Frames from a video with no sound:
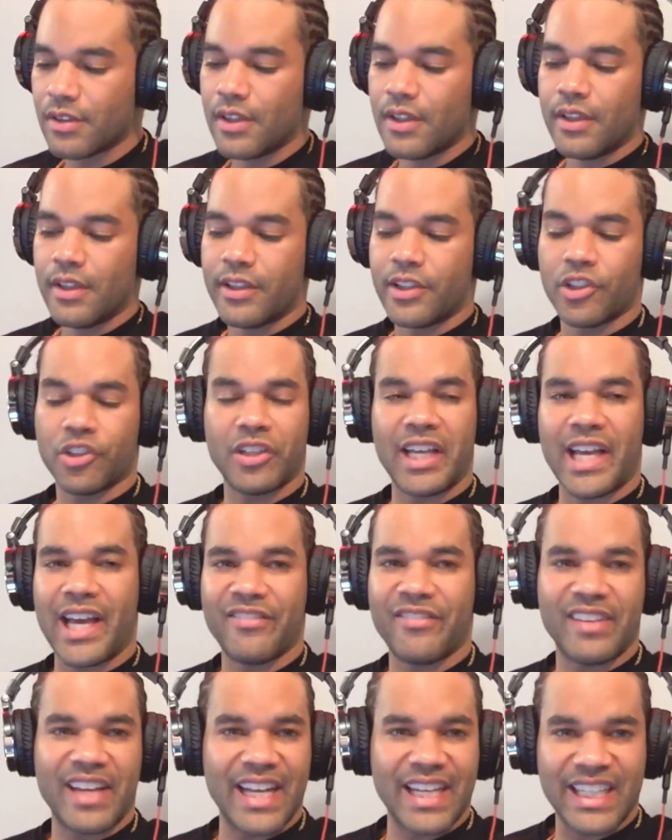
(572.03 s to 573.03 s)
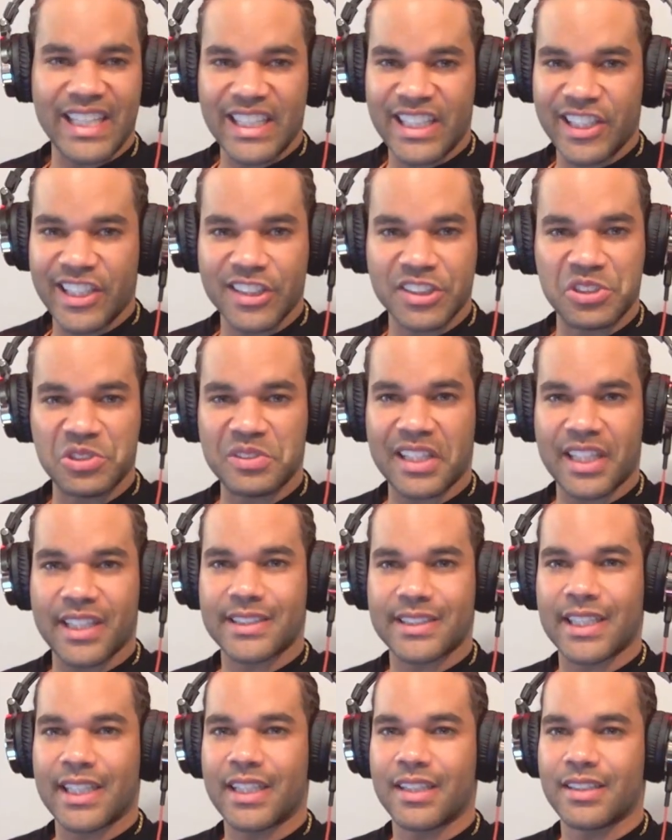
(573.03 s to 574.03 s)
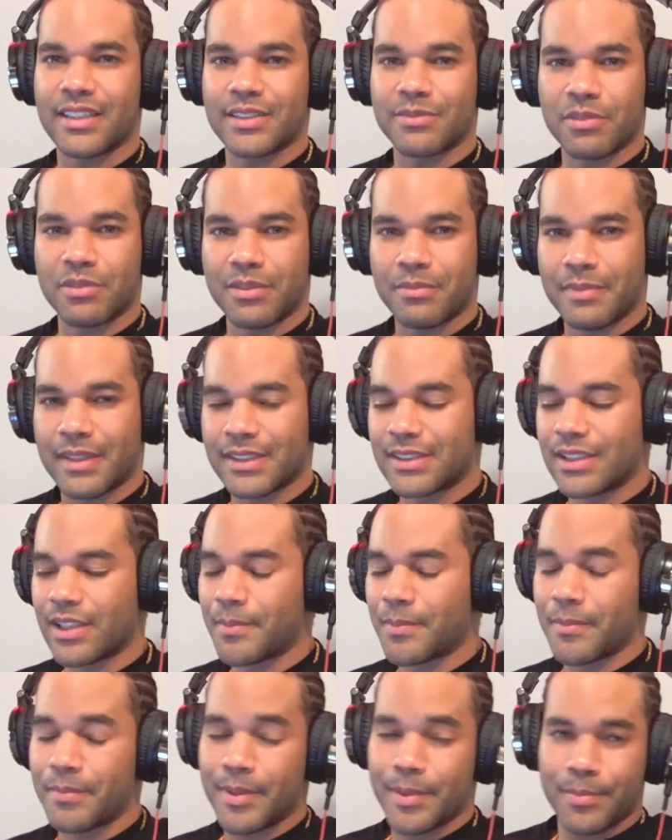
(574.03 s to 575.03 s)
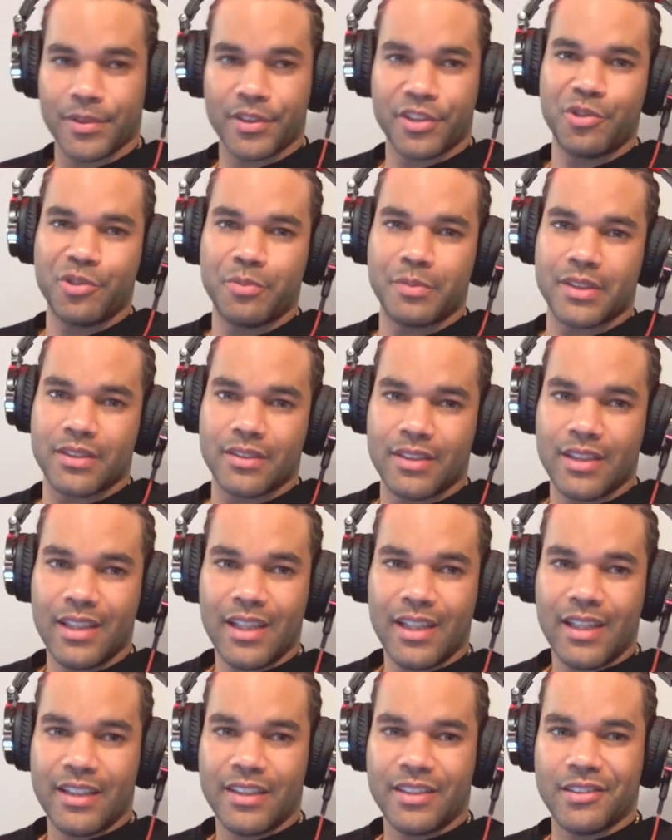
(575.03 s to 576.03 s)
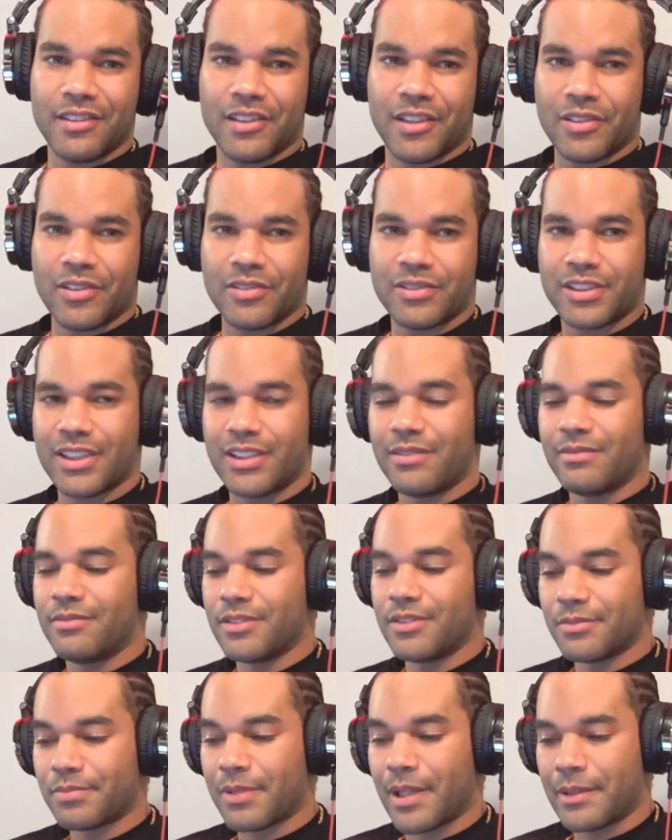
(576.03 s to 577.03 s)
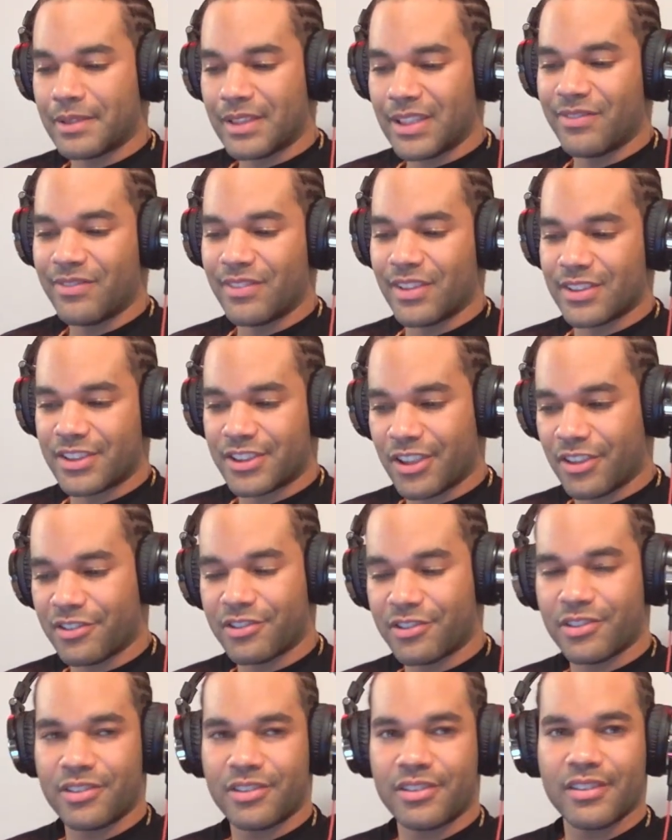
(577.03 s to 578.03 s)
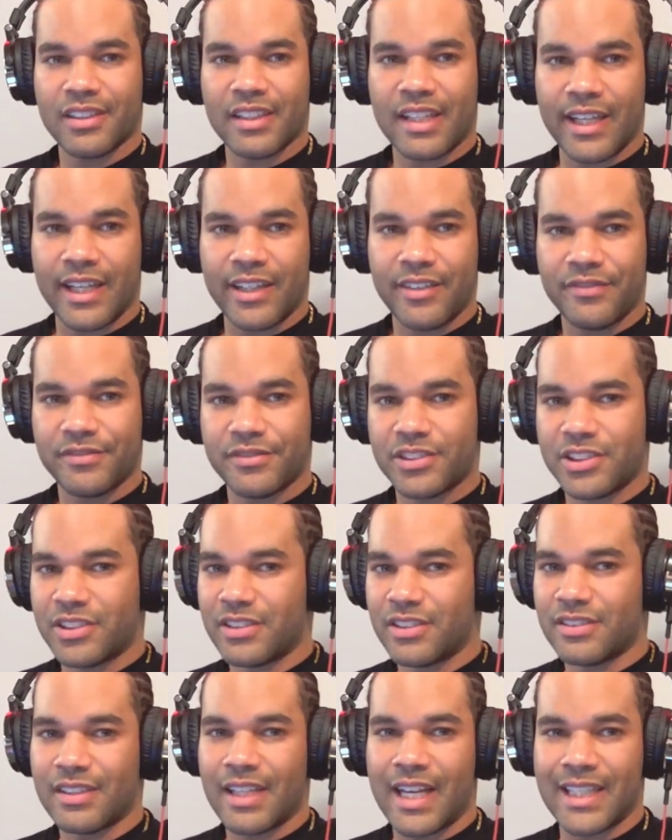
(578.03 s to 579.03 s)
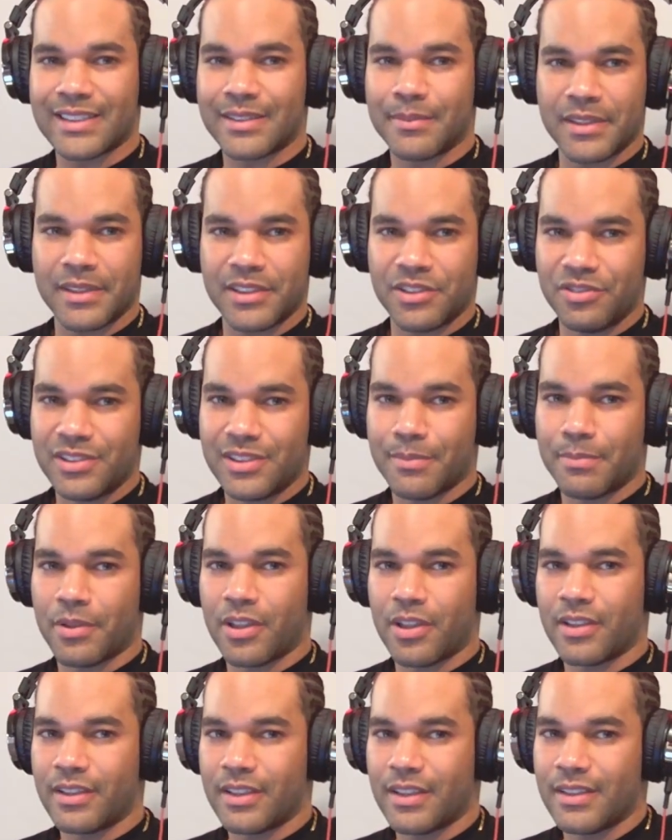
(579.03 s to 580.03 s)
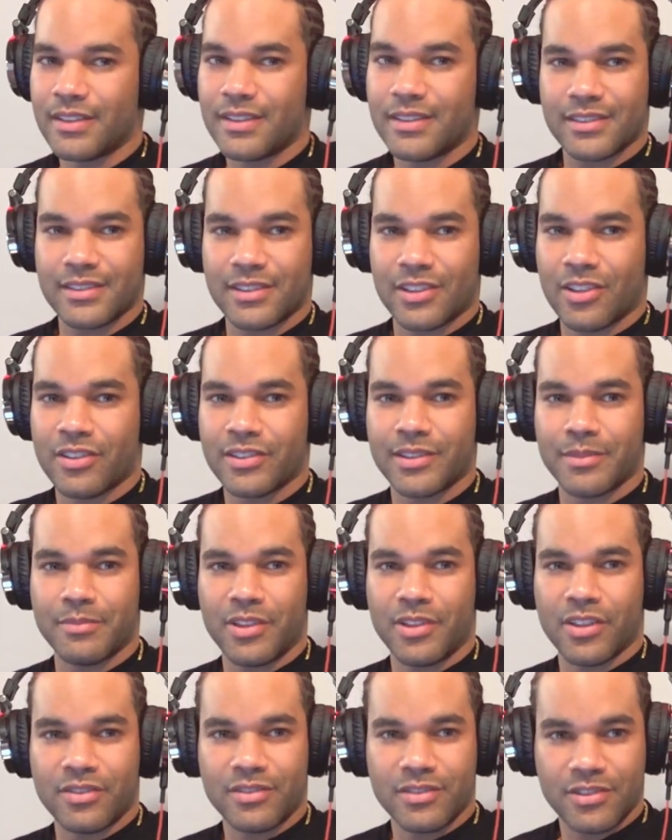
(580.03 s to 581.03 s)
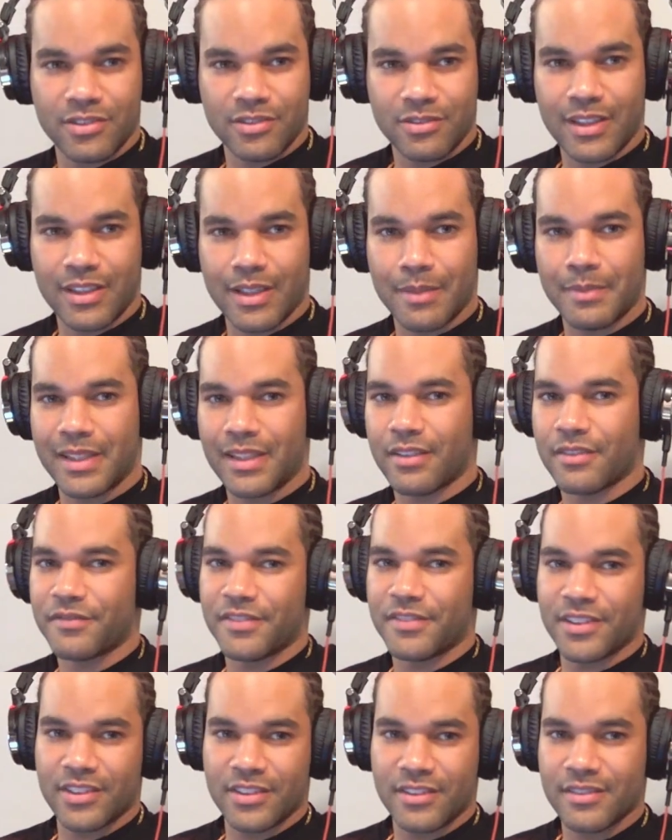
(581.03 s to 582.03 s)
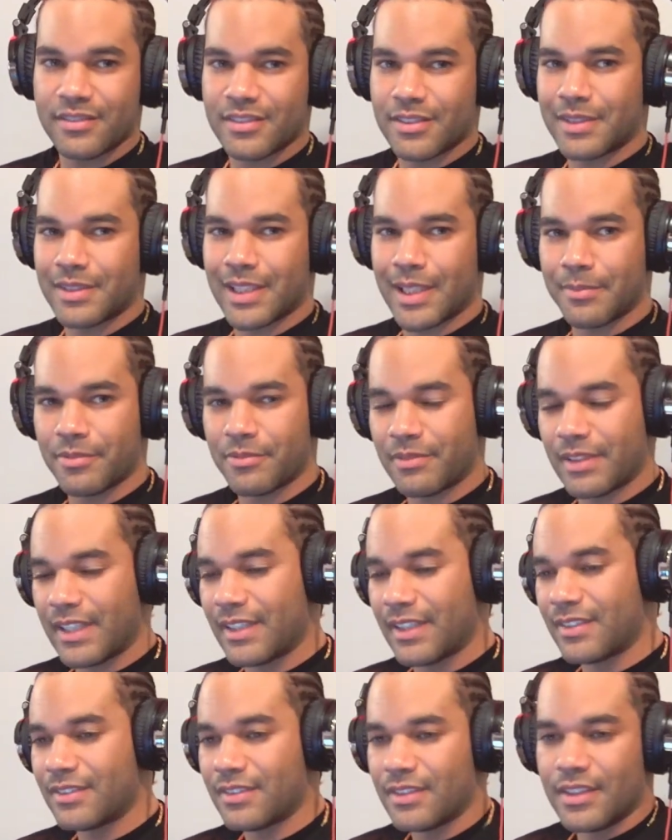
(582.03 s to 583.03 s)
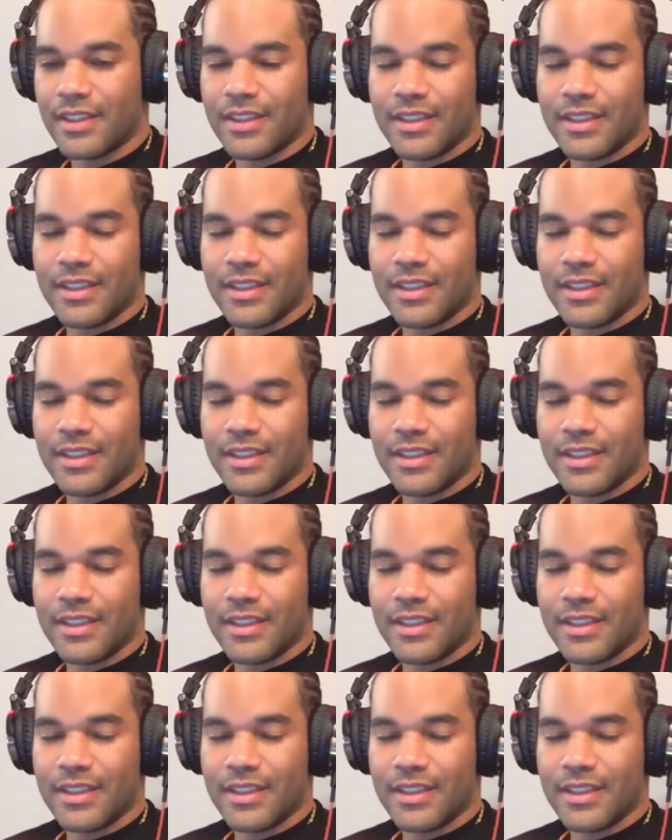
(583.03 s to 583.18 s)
You know, they haven't had any issues outside of this one mess up, and people are human. You know, she probably lived a sheltered life. She hasn't been used to partying. Saw some young dude that made her feel some type of way.